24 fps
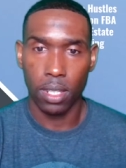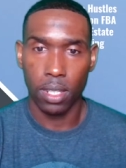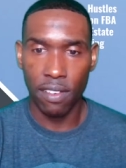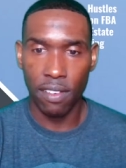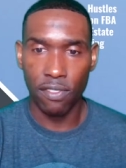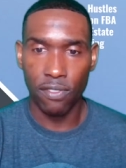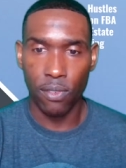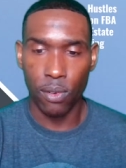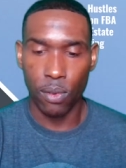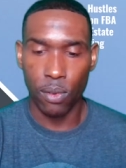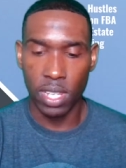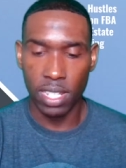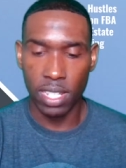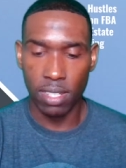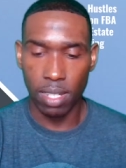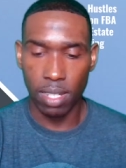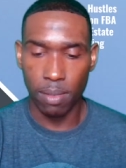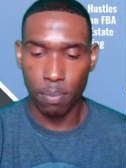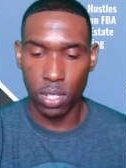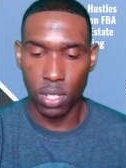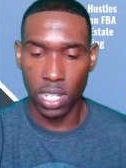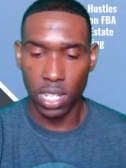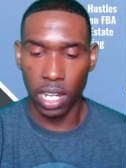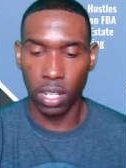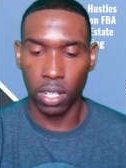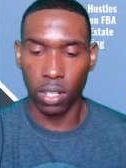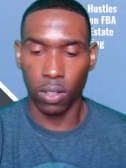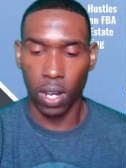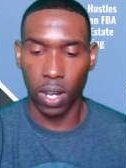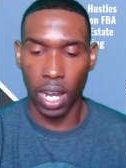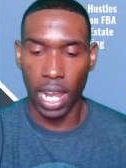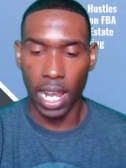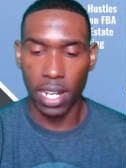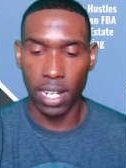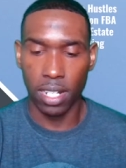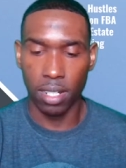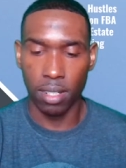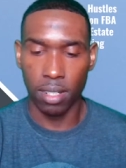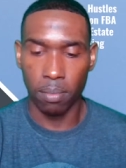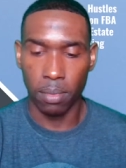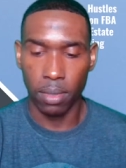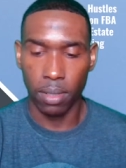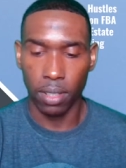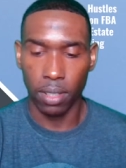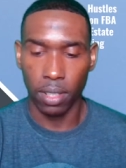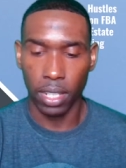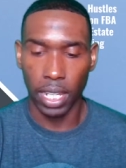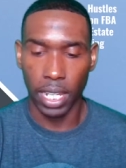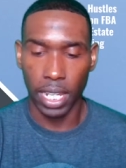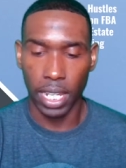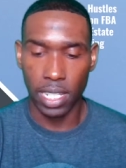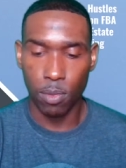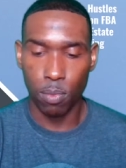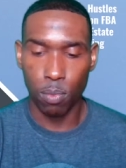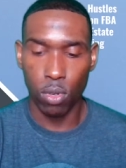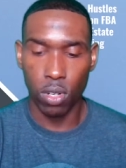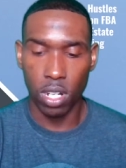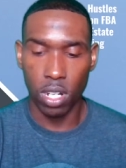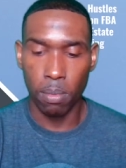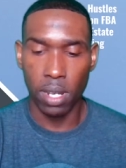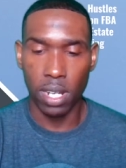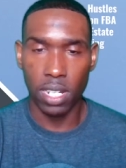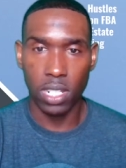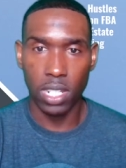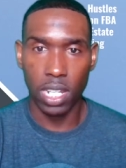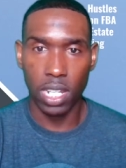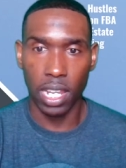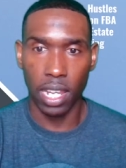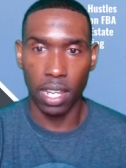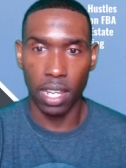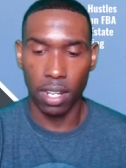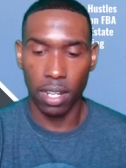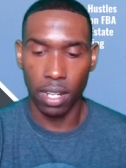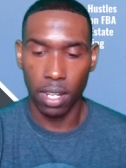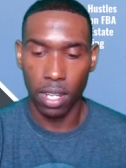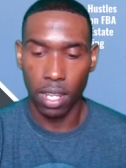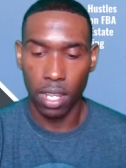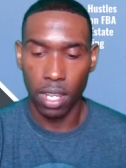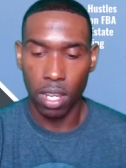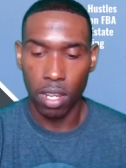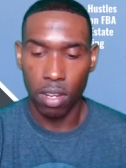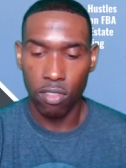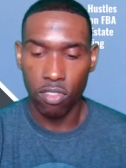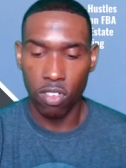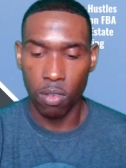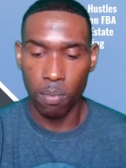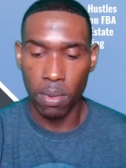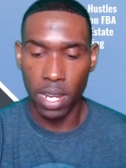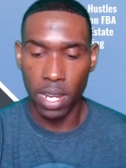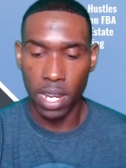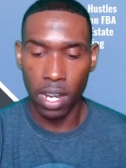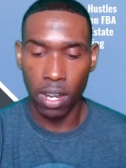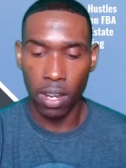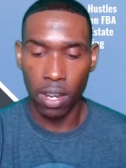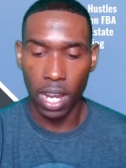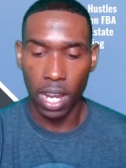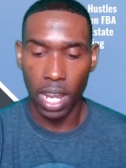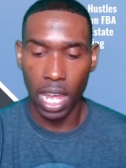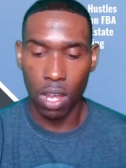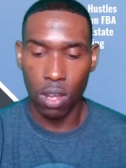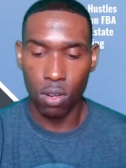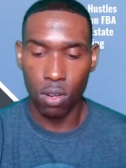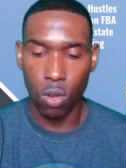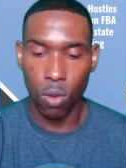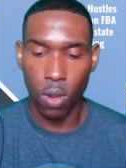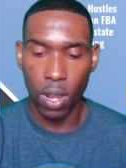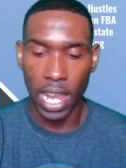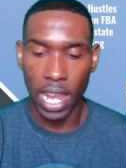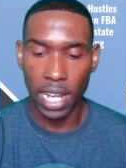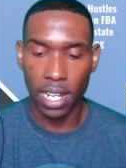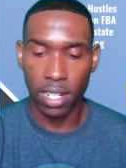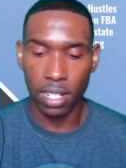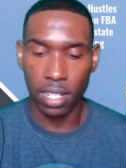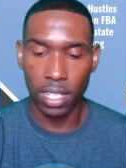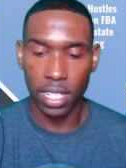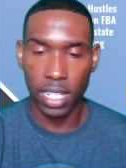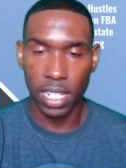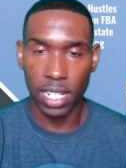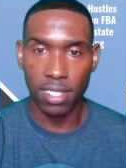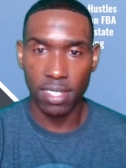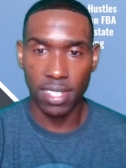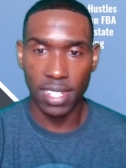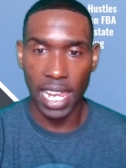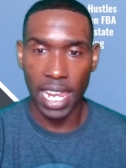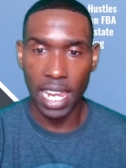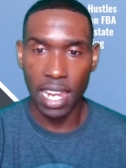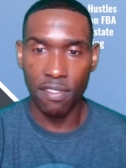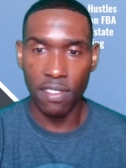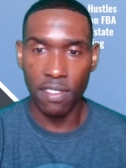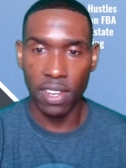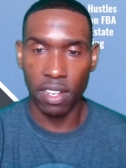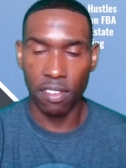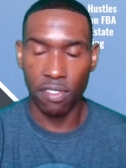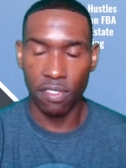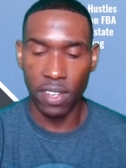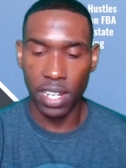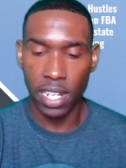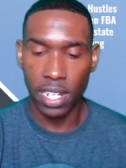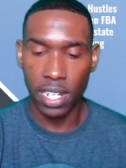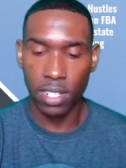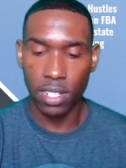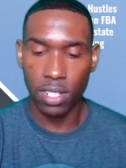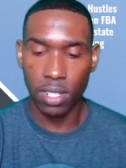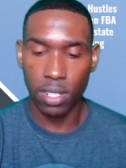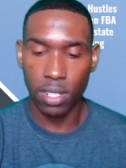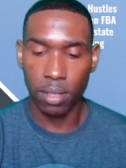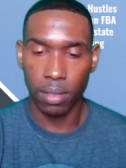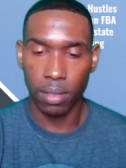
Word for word: For this particular item is pretty much it. From here, I'll go ahead and click save and finish.